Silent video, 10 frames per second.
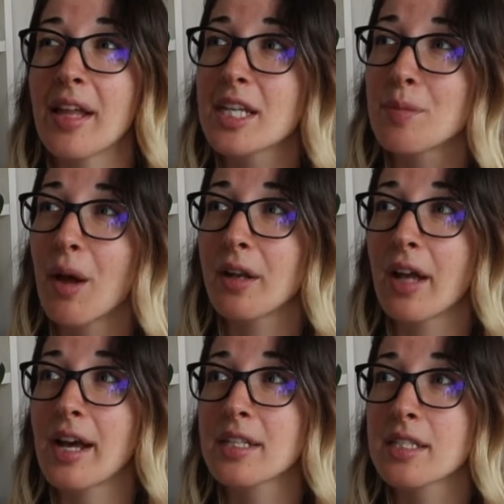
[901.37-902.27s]
last
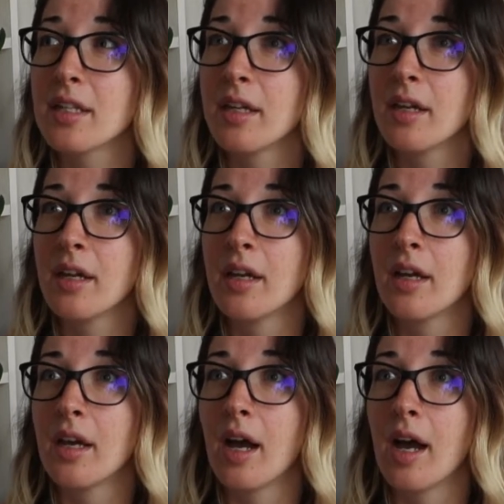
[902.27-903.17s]
podcast.
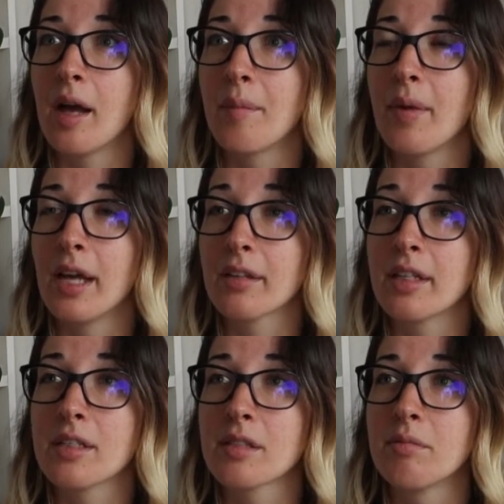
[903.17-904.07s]
At
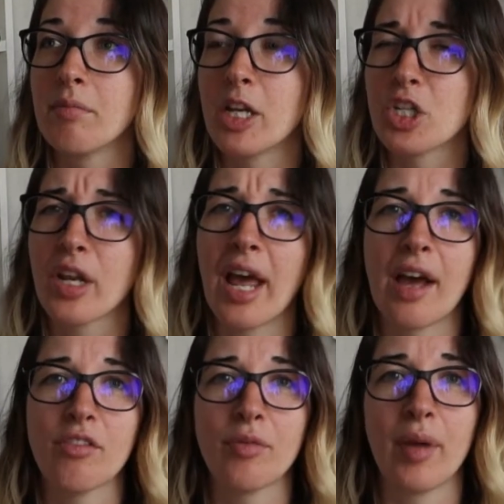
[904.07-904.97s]
least I should
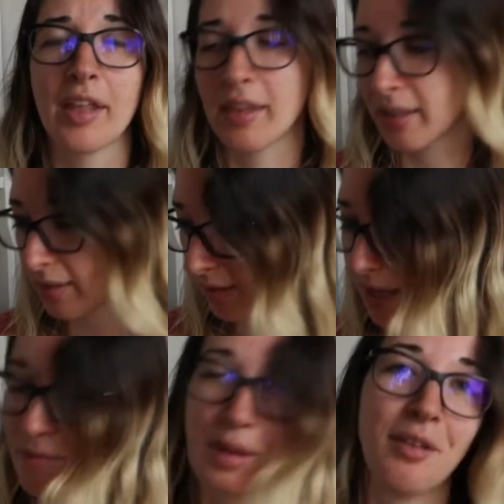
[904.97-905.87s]
have. I think
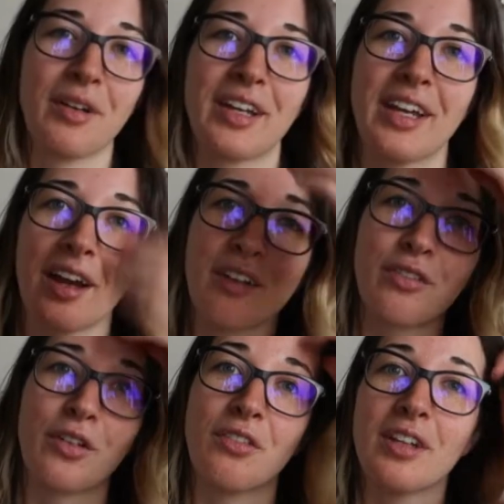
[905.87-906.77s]
I've been working on it
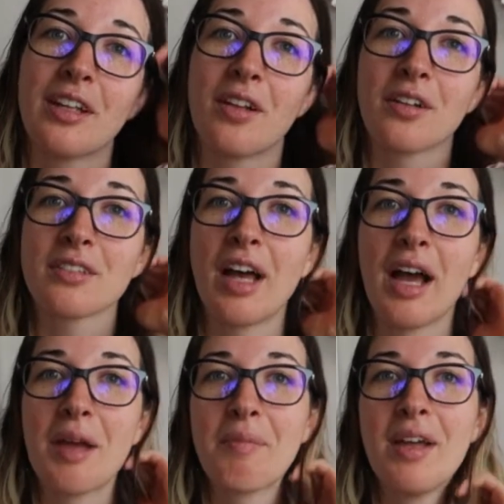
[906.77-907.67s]
for a really long
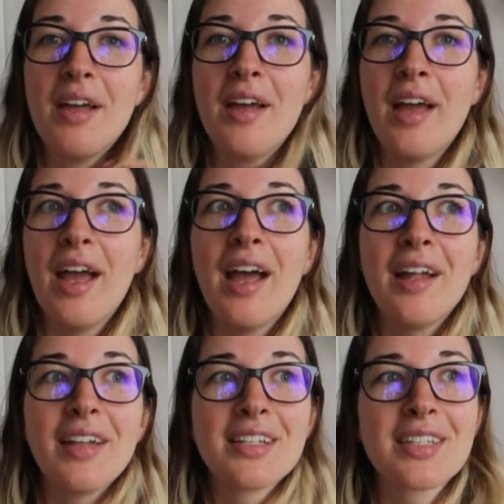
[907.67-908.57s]
time,
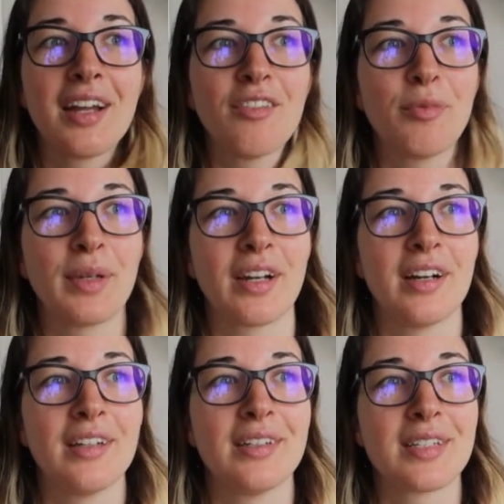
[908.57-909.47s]
and that's kind of
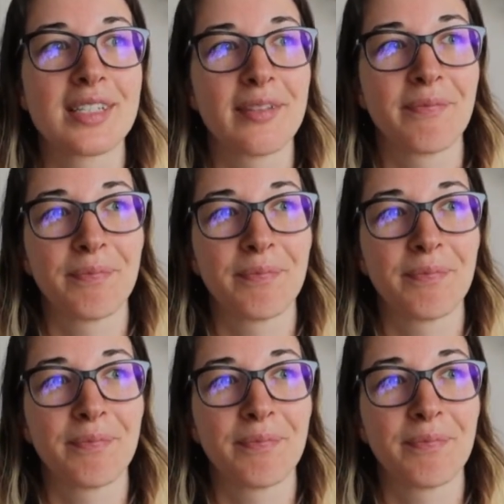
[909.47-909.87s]
because